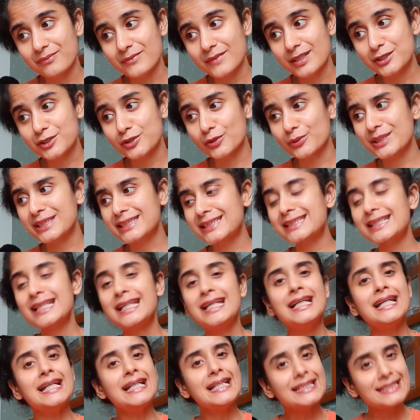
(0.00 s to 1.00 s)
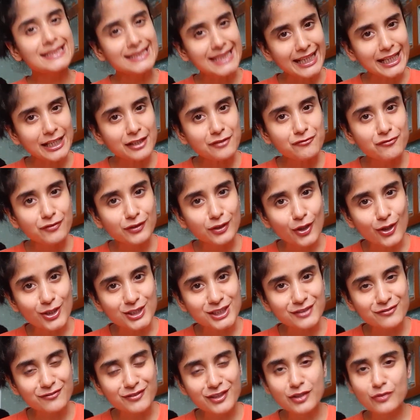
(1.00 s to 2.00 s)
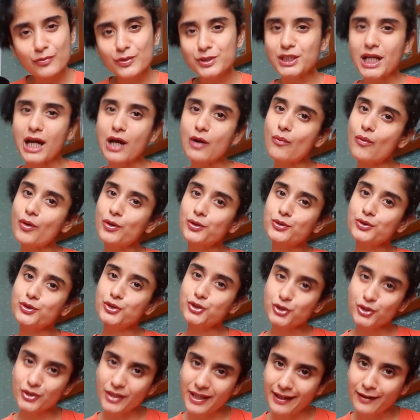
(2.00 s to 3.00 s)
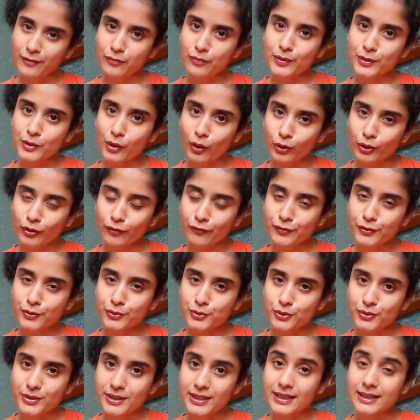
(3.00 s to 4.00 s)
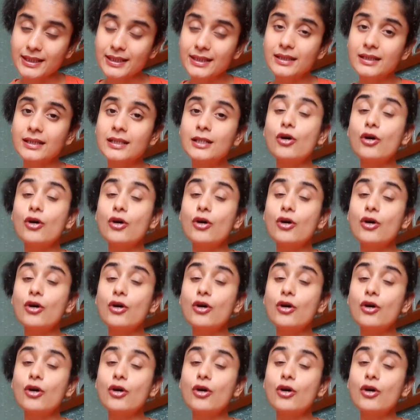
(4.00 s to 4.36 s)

So this second philosophy which I want to share with all of you today